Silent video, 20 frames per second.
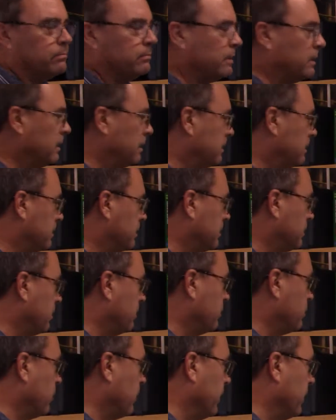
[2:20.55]

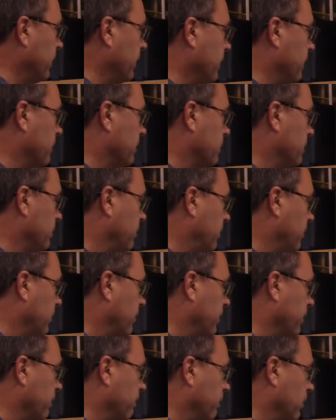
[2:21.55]
220 or
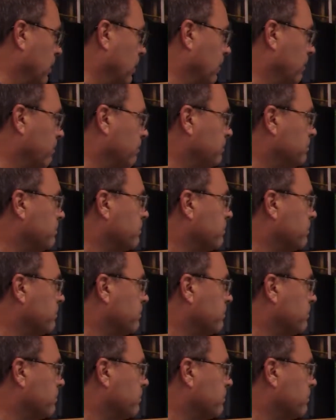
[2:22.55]
230 volt